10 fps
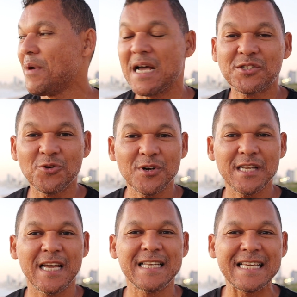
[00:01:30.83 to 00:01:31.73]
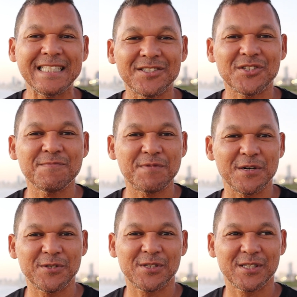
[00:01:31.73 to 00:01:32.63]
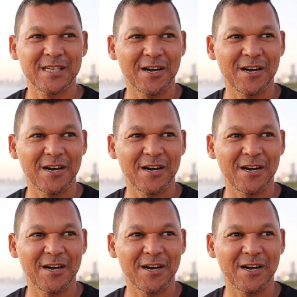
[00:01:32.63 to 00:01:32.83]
I saw an interesting post